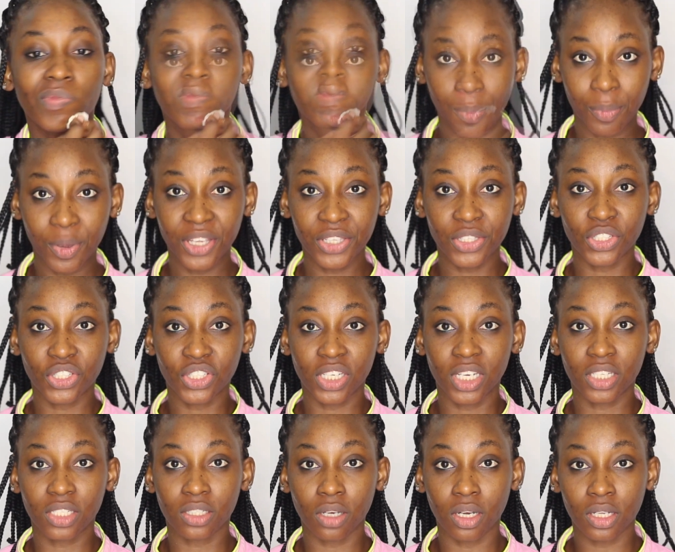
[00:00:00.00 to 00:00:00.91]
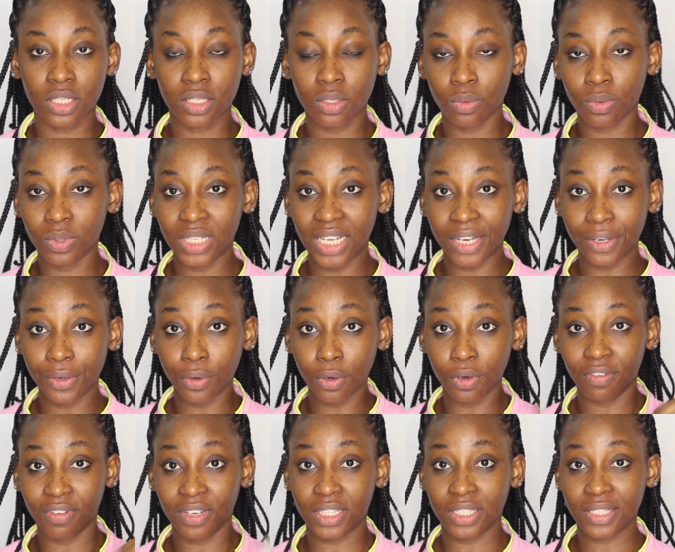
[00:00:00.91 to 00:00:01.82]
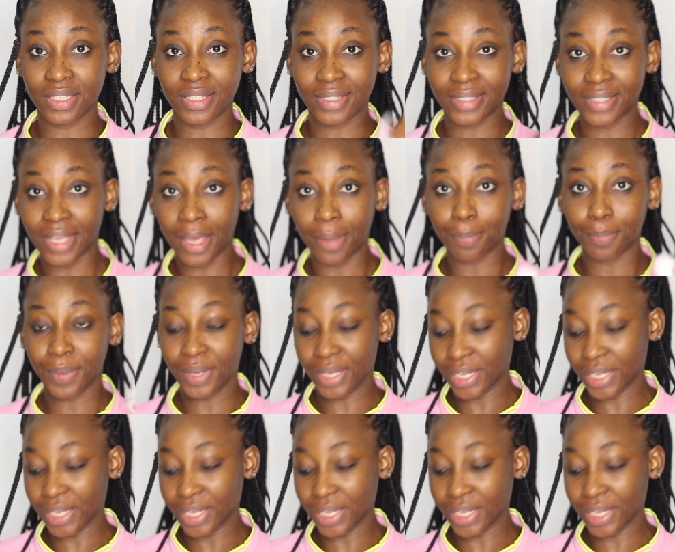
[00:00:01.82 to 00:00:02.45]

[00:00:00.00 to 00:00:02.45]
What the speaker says: I'm going to change cotton wool and go over this step